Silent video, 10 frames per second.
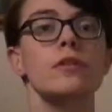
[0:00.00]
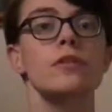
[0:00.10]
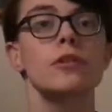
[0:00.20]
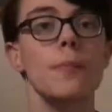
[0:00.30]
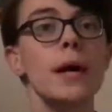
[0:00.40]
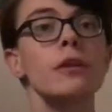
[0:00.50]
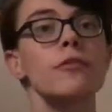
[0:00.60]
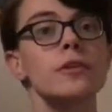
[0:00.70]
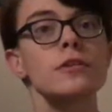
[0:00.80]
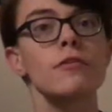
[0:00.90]
The
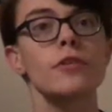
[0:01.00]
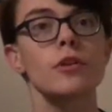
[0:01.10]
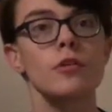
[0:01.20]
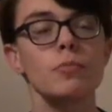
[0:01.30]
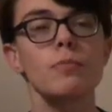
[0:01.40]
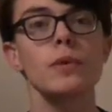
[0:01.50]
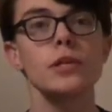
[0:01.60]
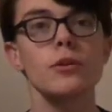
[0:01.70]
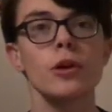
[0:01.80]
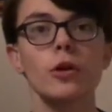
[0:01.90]
benefits of the new
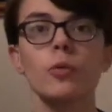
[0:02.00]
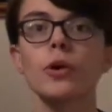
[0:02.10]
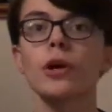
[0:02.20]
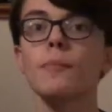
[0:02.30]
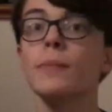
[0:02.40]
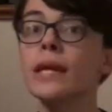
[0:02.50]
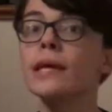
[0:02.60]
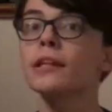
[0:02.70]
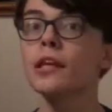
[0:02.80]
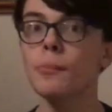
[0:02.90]
material were
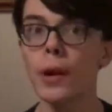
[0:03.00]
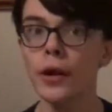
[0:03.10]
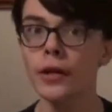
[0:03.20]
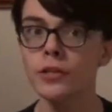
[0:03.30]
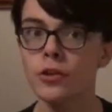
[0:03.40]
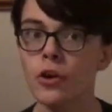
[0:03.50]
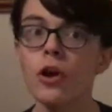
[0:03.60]
immediately apparent.